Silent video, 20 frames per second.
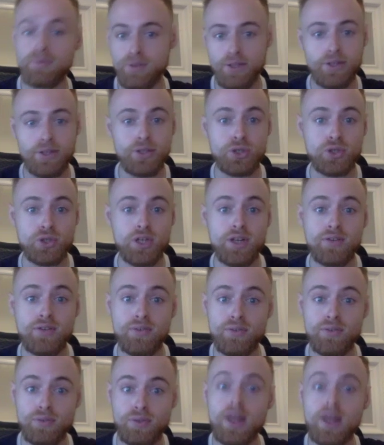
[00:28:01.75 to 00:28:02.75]
industry
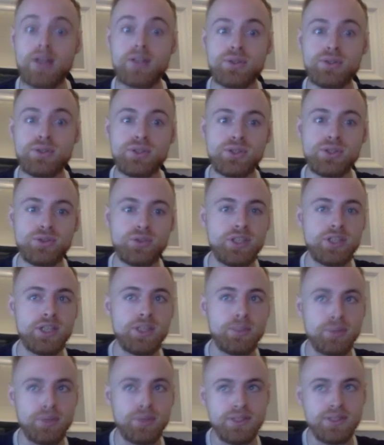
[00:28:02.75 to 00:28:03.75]
that are using 3D
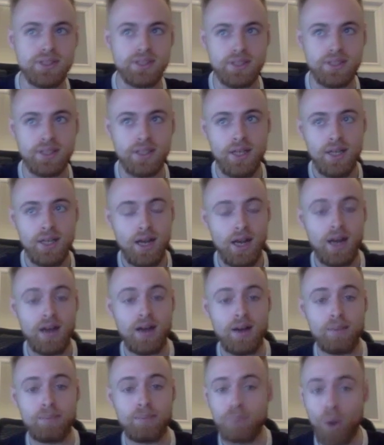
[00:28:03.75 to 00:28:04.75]
printing
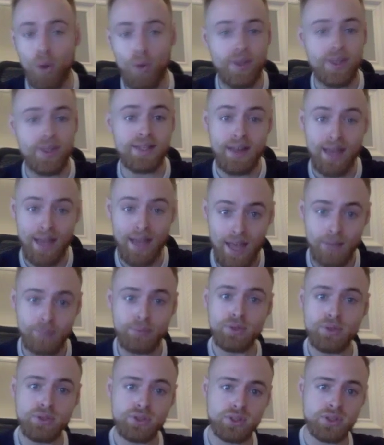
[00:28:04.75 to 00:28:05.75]
are Boeing and
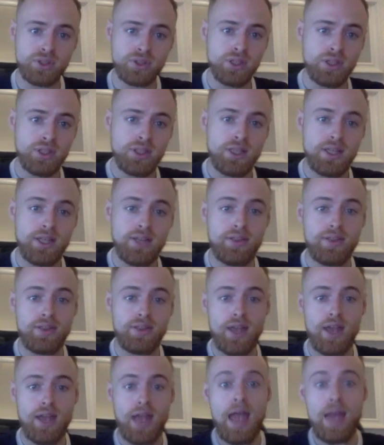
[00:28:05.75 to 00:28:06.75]
Airbus in
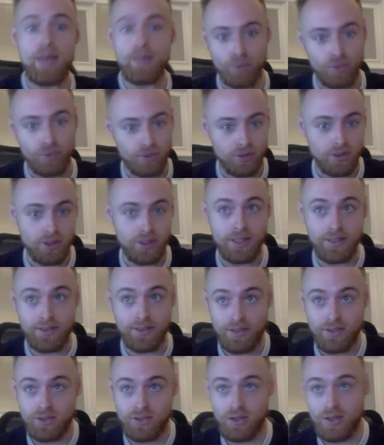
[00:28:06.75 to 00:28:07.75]
the in
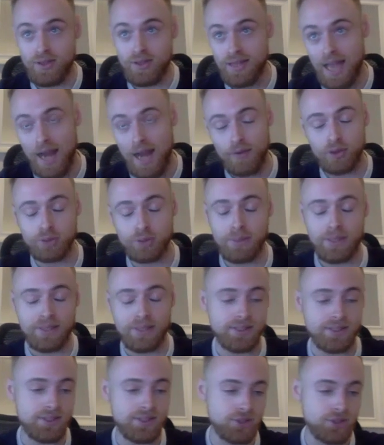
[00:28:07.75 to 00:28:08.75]
the aerospace
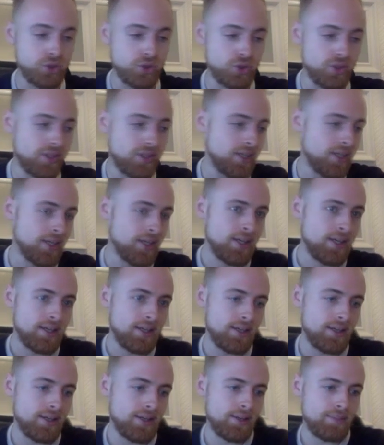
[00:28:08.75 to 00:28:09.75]
industry.
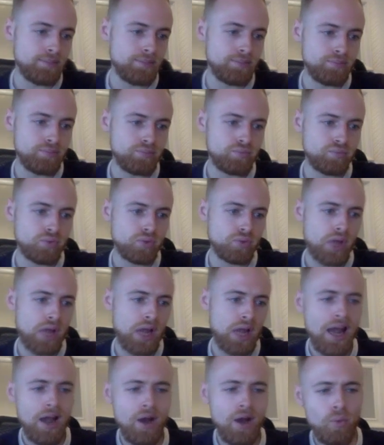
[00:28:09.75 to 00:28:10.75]

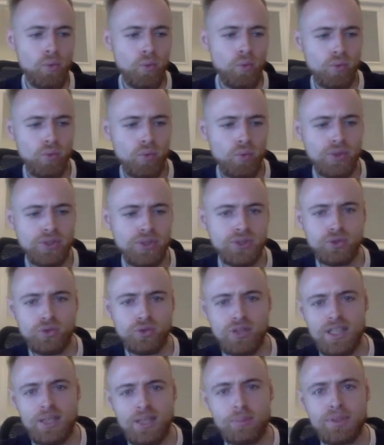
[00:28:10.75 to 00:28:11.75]
How is
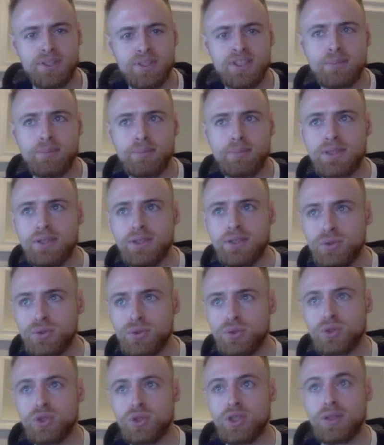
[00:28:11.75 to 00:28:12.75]
3D printing being
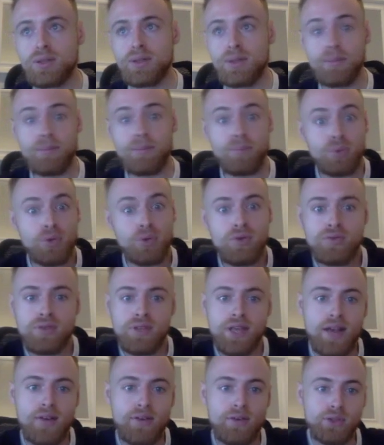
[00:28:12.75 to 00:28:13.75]
used to improve the
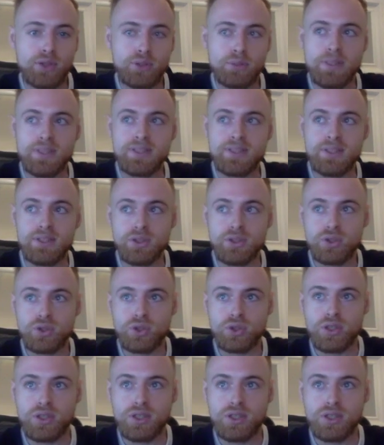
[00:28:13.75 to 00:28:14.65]
aerospace industry?